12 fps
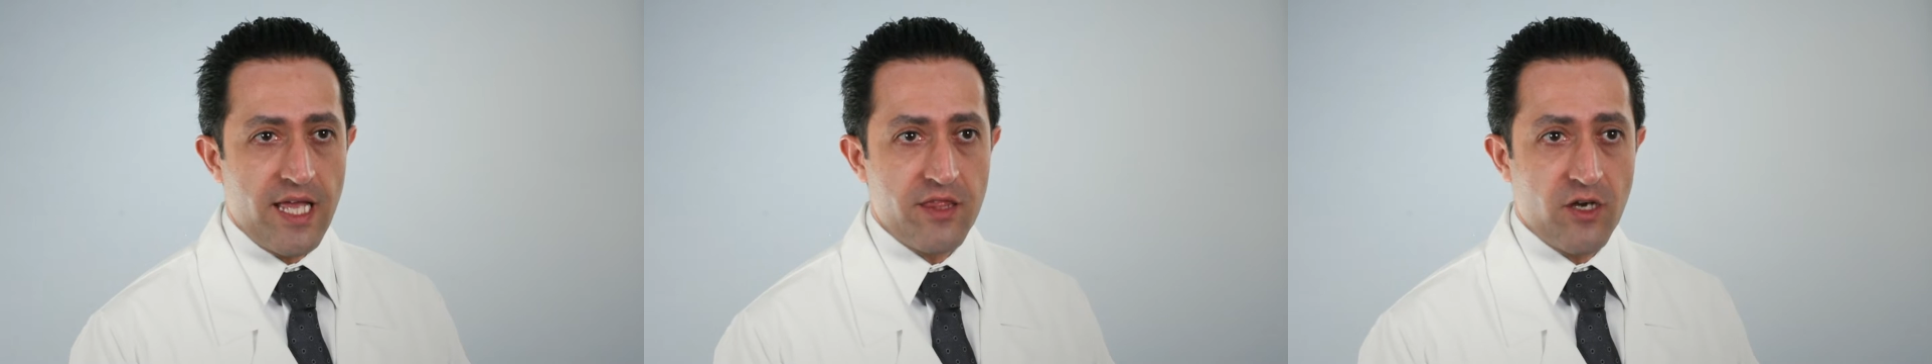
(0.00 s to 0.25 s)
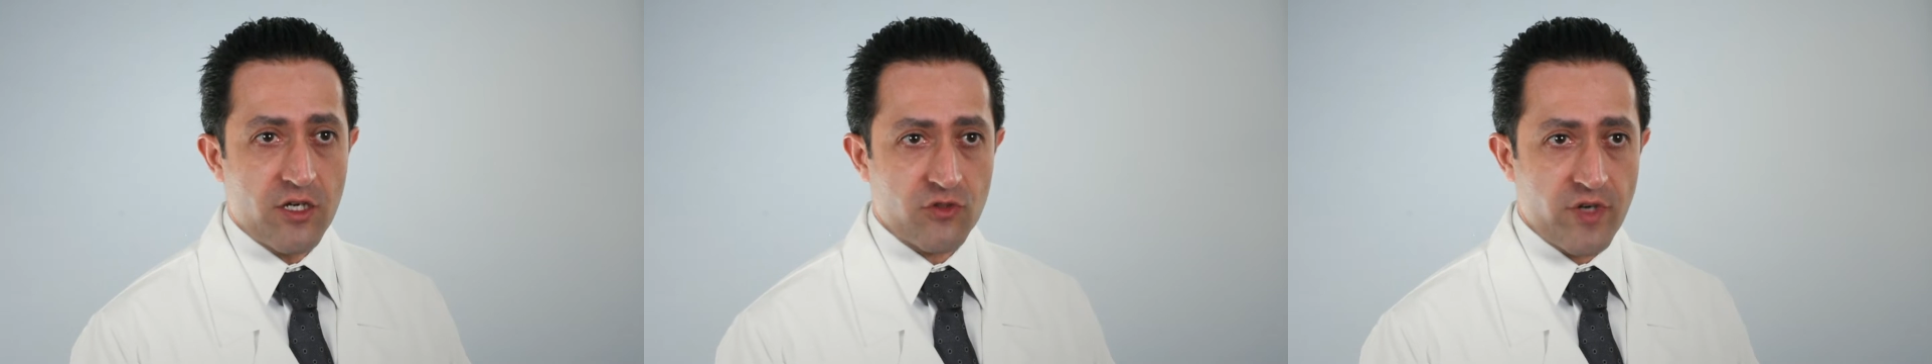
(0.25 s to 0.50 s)

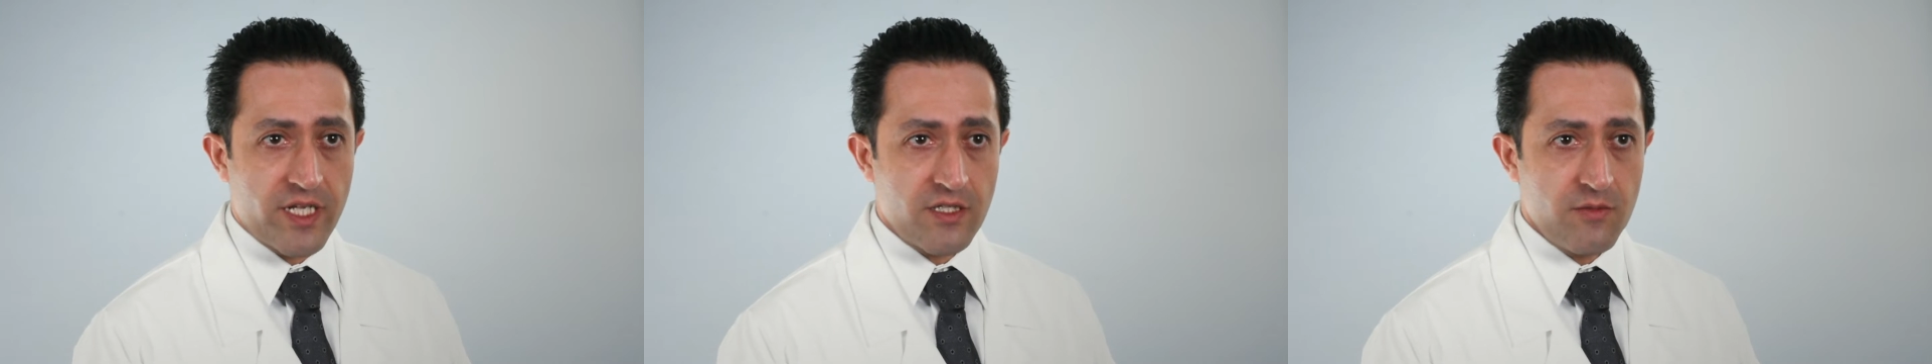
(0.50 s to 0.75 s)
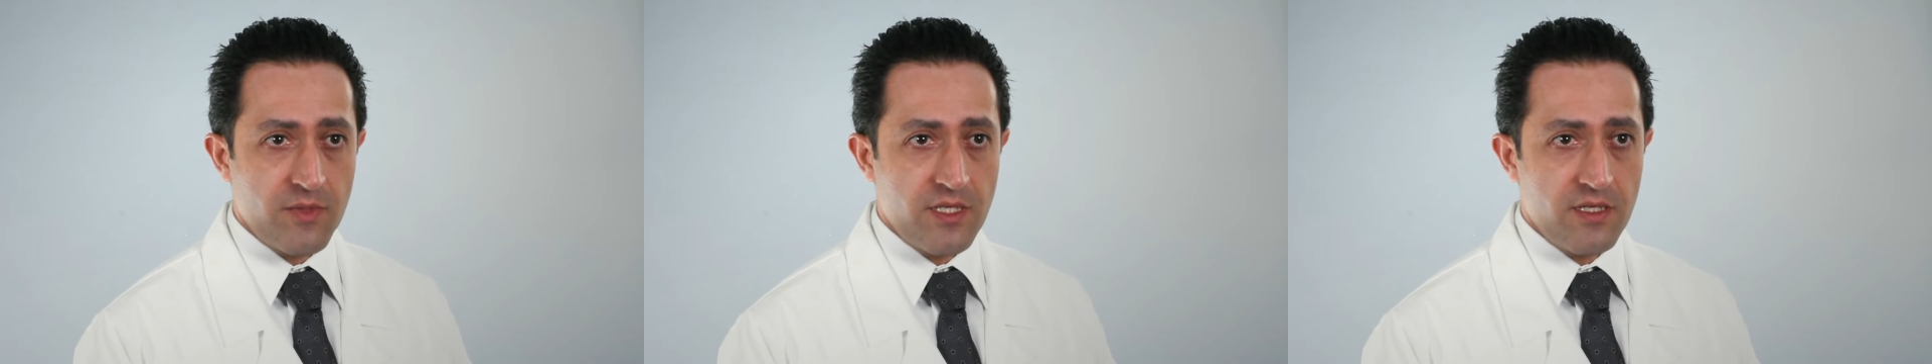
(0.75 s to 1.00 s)

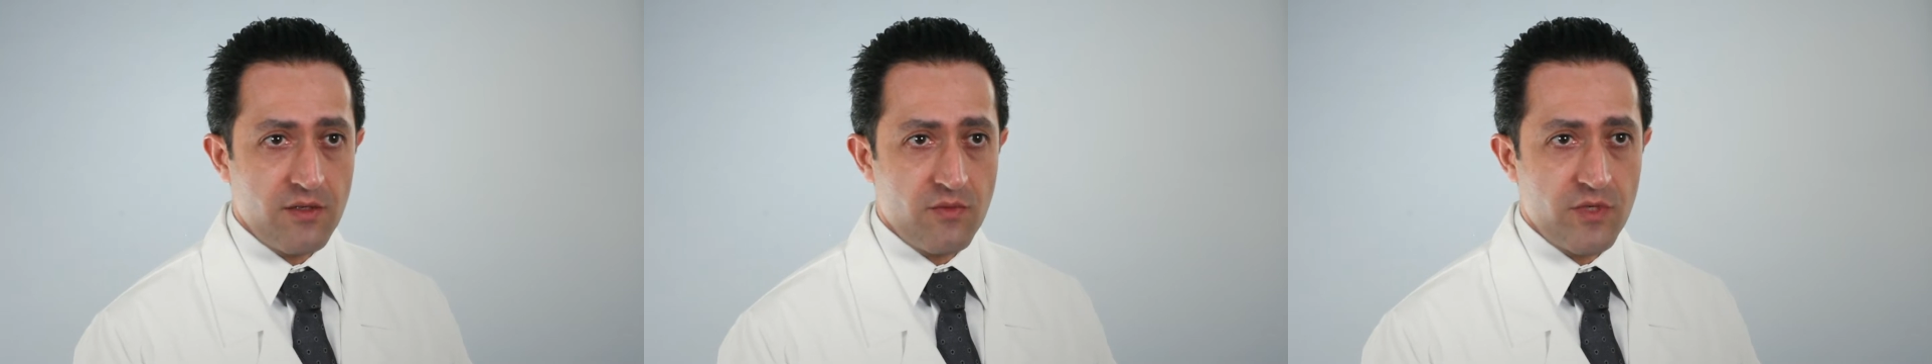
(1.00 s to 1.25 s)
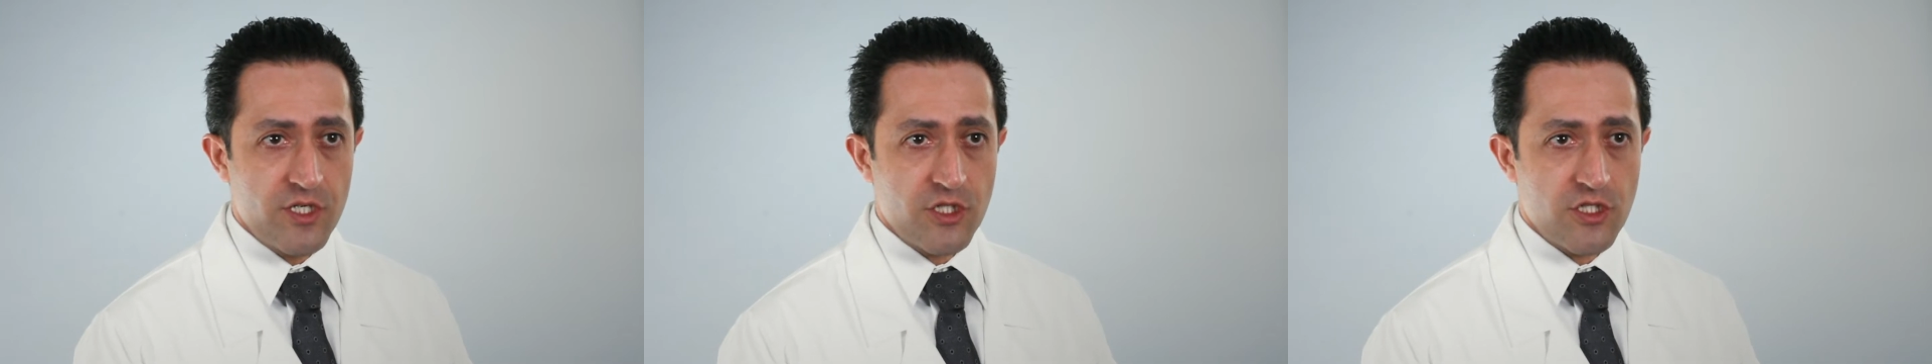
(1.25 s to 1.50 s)
endarterectomy,
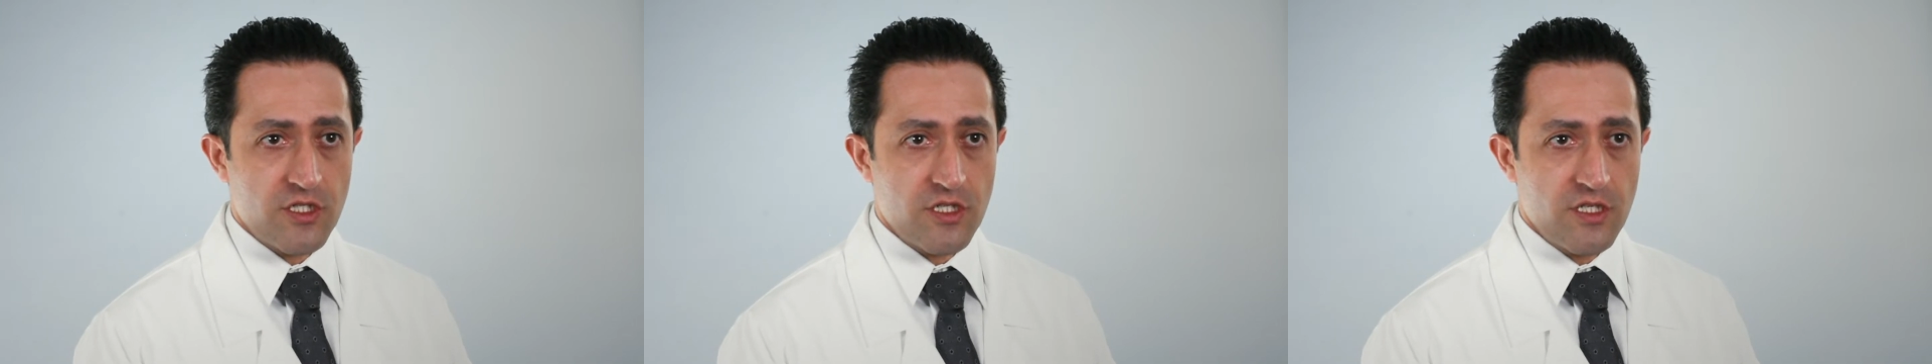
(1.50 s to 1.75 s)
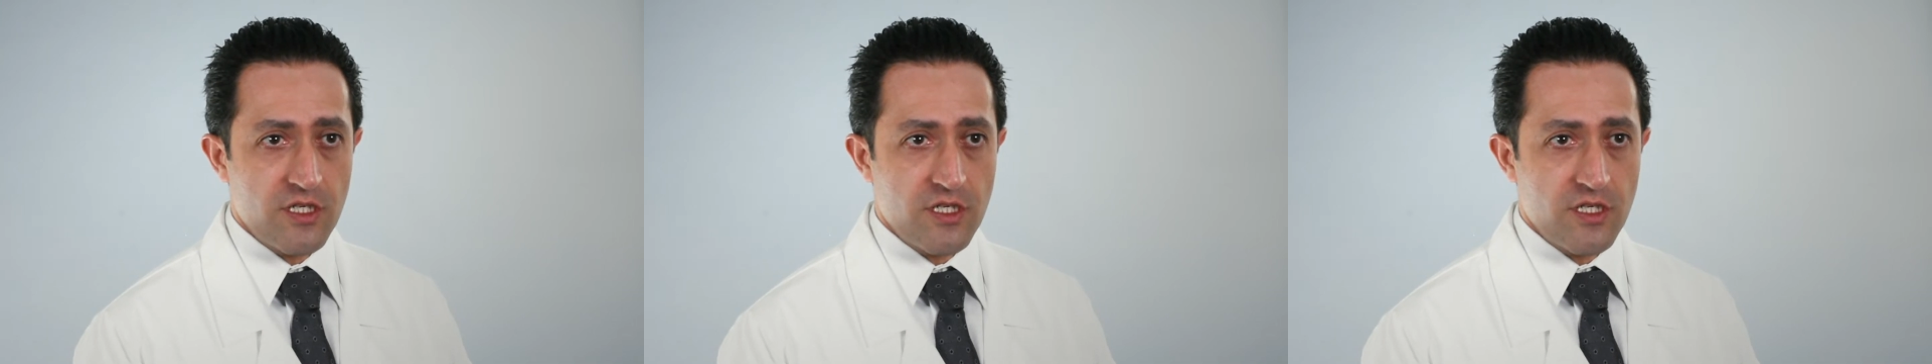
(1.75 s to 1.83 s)
which